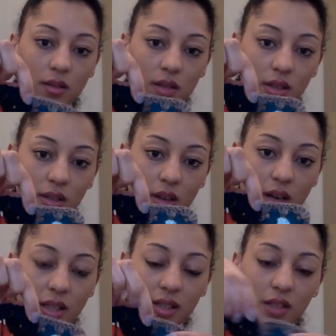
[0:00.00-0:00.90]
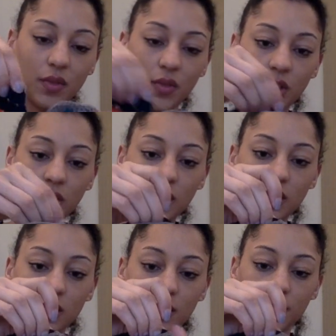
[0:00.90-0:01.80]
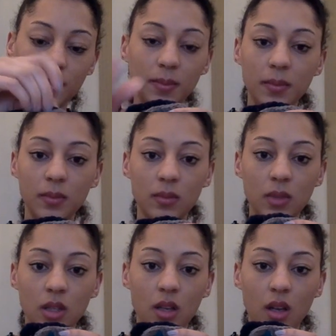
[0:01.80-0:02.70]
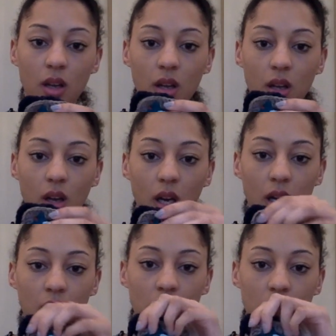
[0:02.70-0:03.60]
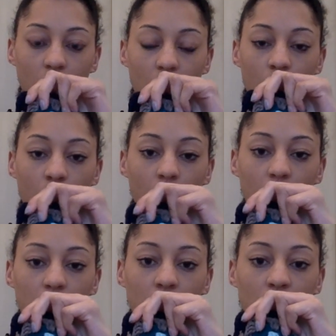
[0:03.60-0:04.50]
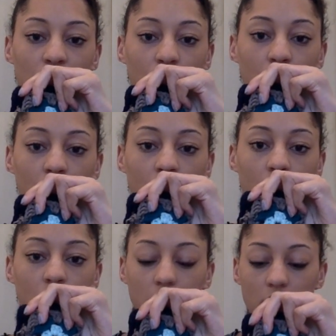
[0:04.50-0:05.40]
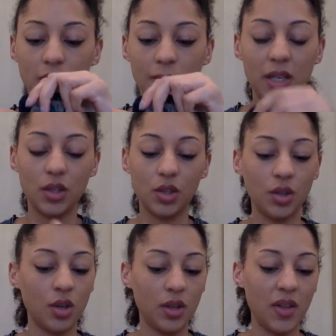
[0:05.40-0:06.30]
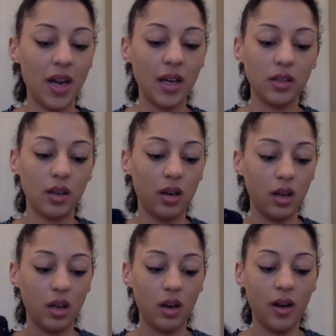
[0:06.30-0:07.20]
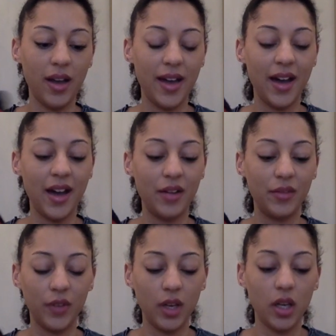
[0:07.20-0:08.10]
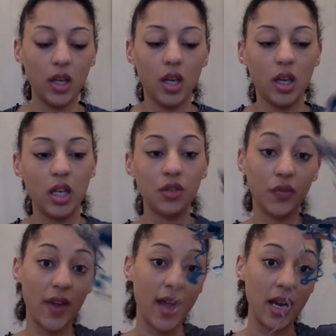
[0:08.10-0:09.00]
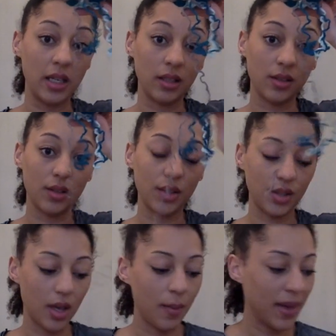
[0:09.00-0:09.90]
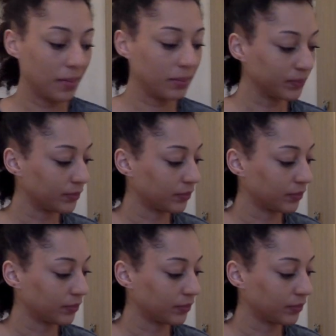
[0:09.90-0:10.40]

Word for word: the size difference, and I'm working them in a smaller hook to make sure that I have enough ends to sew in.